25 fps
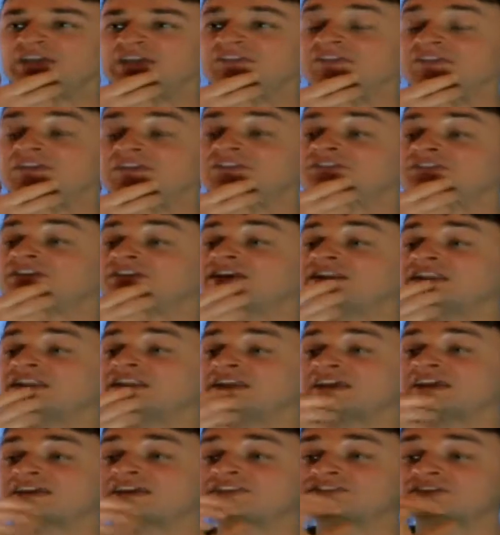and then suddenly
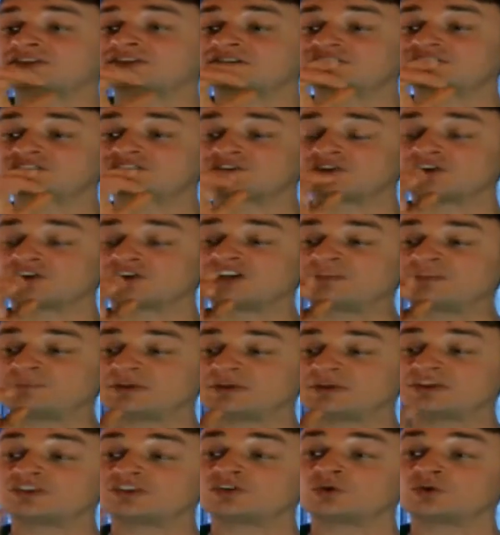it starts
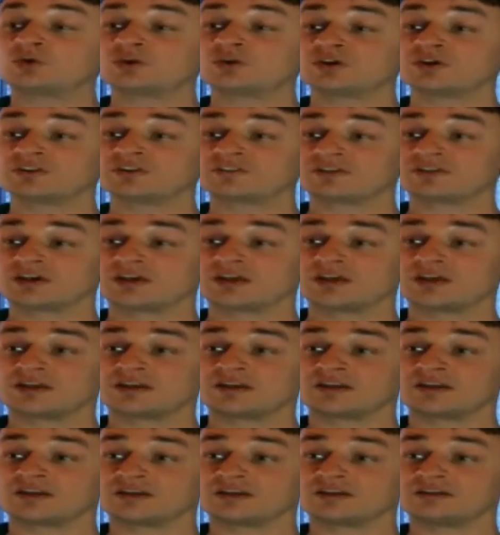creeping towards
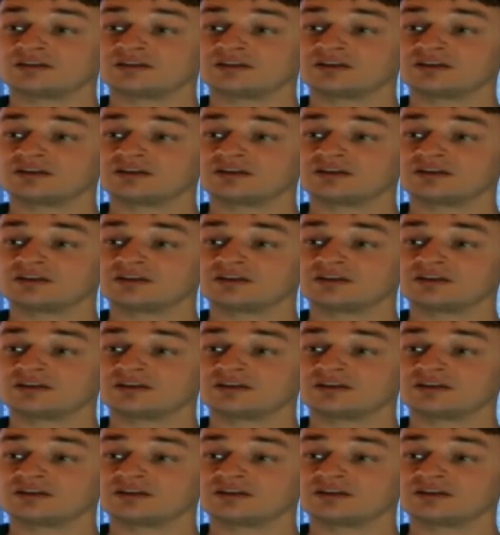a